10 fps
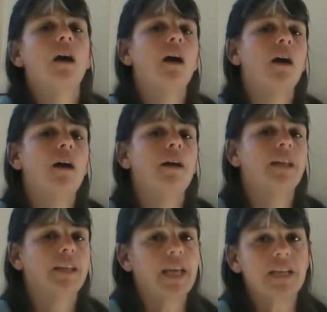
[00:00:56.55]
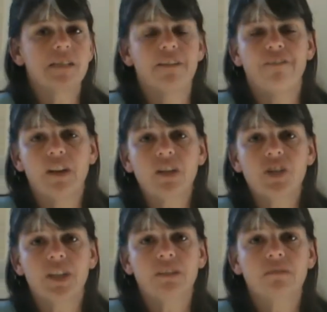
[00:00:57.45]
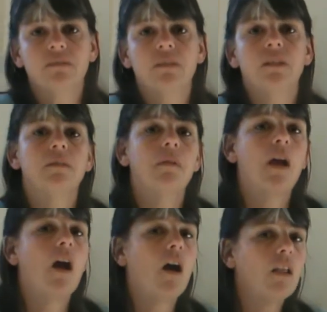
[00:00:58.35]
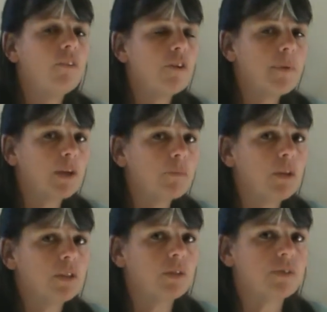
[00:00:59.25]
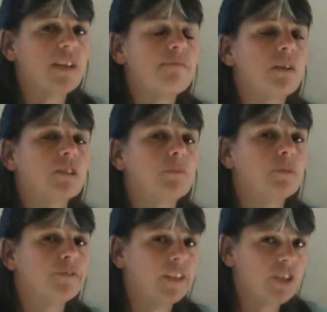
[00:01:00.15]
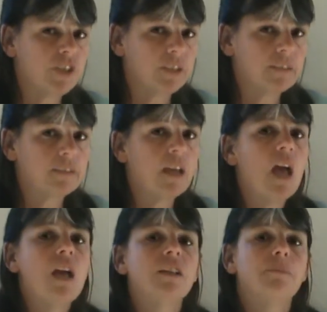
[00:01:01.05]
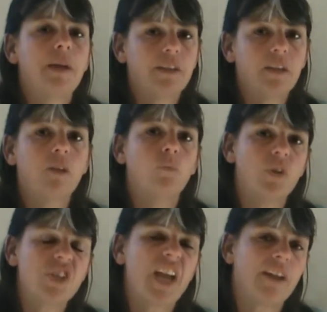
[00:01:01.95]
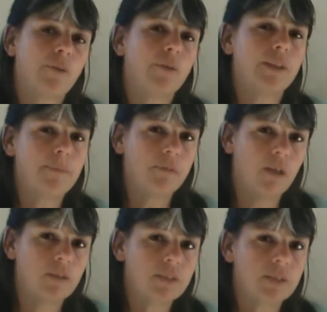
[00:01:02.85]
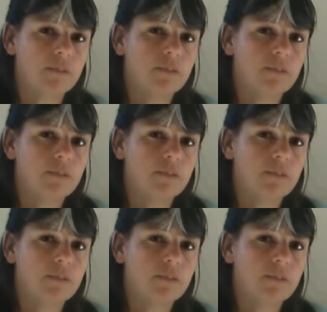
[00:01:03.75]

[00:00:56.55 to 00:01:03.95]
Uh, in the case of function, all of our macromolecules have multiple functions, depending on which category they belong to.